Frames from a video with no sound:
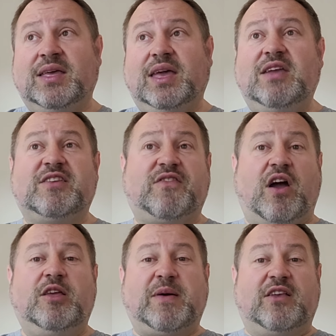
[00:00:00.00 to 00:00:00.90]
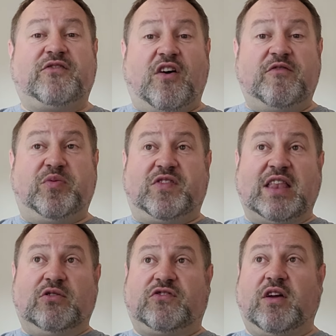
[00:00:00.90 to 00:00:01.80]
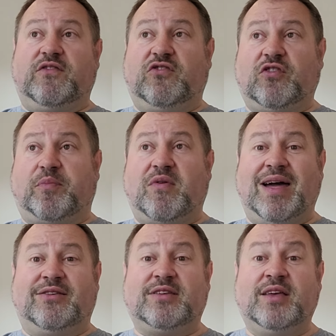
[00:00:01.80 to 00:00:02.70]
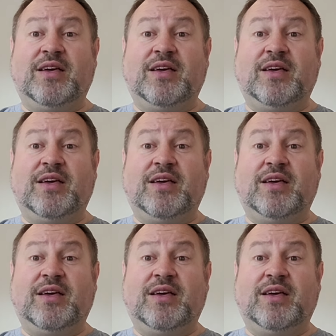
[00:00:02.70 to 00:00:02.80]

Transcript: Even if it only pays 5% or so if you shop around.